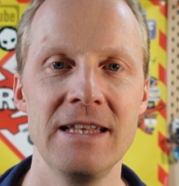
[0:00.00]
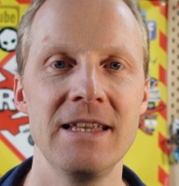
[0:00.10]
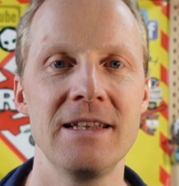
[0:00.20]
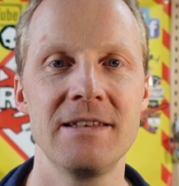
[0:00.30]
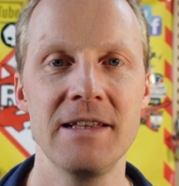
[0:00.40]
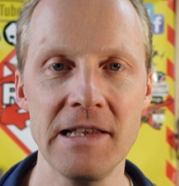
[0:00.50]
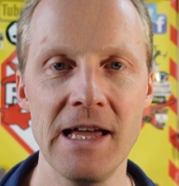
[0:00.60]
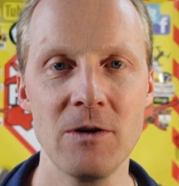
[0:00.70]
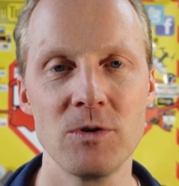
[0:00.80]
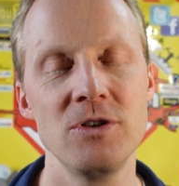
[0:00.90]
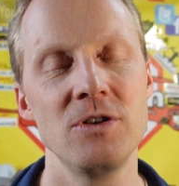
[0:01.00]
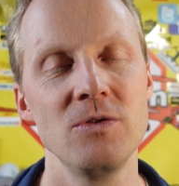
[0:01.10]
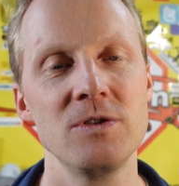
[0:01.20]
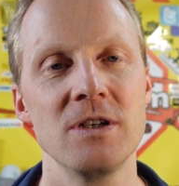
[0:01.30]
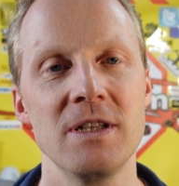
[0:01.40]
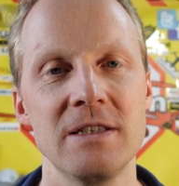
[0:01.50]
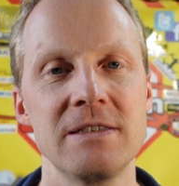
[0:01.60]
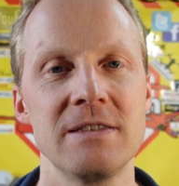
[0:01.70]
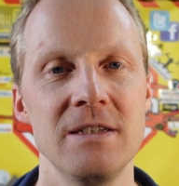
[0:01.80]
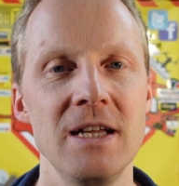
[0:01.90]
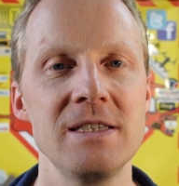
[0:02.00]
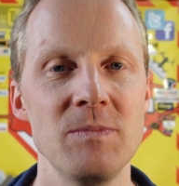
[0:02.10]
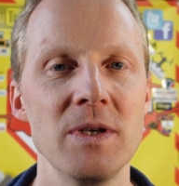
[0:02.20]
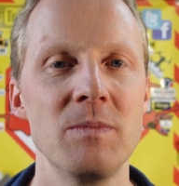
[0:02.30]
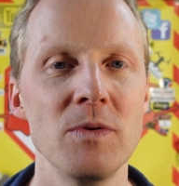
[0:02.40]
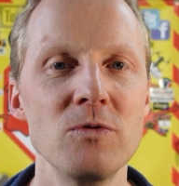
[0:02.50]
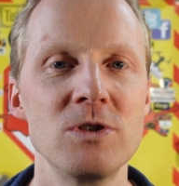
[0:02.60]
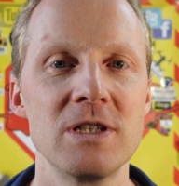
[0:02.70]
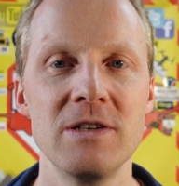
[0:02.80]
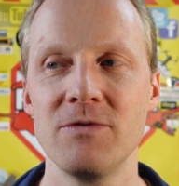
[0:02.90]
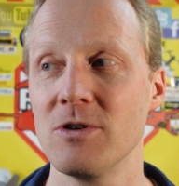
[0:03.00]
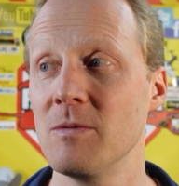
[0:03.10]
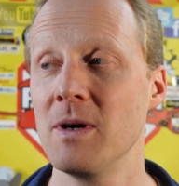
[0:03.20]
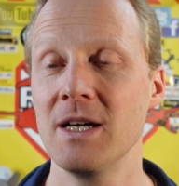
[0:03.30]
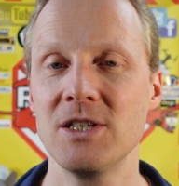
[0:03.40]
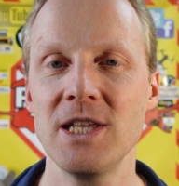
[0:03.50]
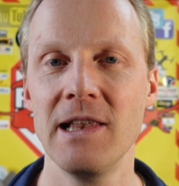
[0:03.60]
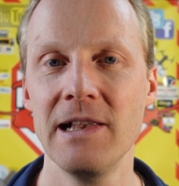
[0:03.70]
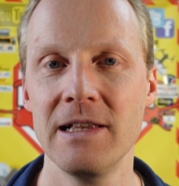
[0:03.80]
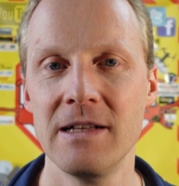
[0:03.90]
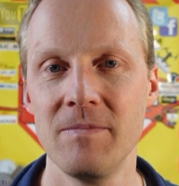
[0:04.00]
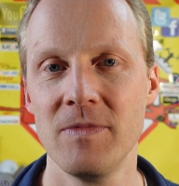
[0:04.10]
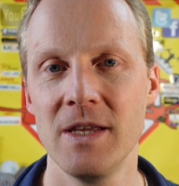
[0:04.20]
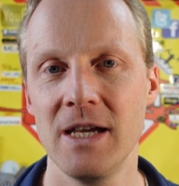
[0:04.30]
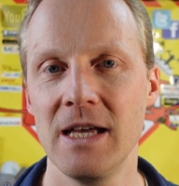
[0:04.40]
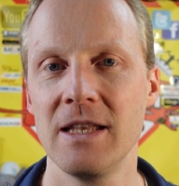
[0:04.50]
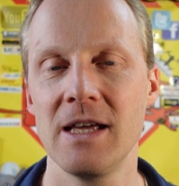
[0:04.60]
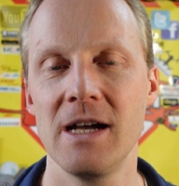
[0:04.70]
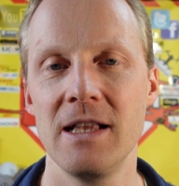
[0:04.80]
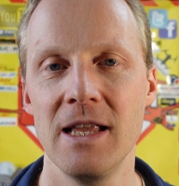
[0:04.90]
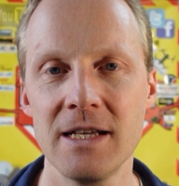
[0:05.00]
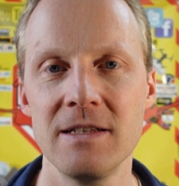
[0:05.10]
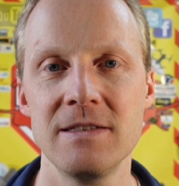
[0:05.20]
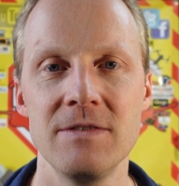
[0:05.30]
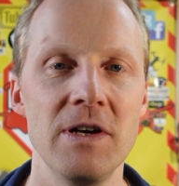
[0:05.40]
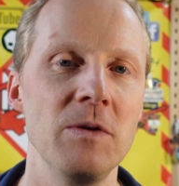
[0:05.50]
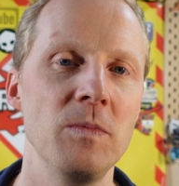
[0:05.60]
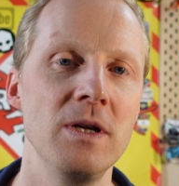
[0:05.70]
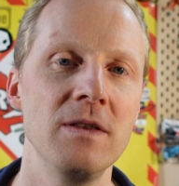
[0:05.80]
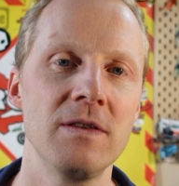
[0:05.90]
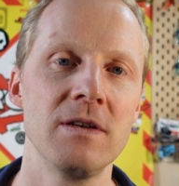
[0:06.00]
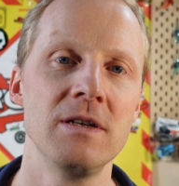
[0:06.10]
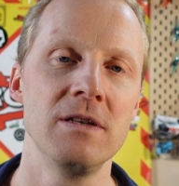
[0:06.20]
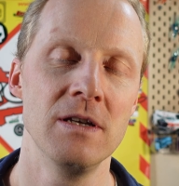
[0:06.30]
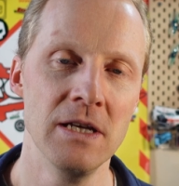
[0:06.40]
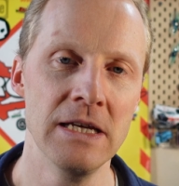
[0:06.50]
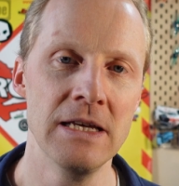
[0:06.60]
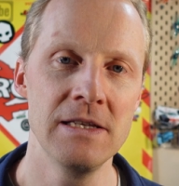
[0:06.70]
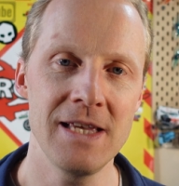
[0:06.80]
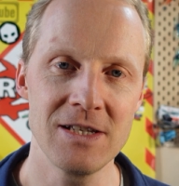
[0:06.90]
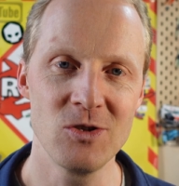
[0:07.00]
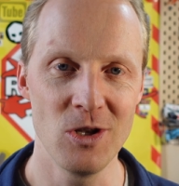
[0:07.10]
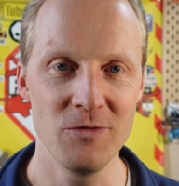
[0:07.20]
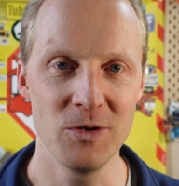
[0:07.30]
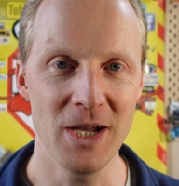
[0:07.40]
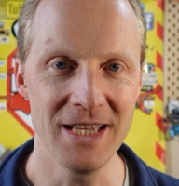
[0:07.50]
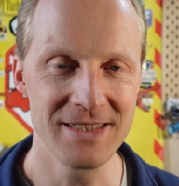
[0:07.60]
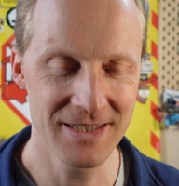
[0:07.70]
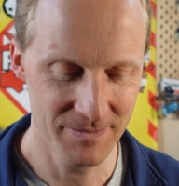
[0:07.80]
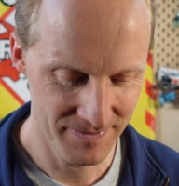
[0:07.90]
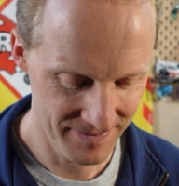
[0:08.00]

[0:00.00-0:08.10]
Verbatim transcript: that like what you do, so that's a big boost for my channel and I like this development. Thanks to all of you guys.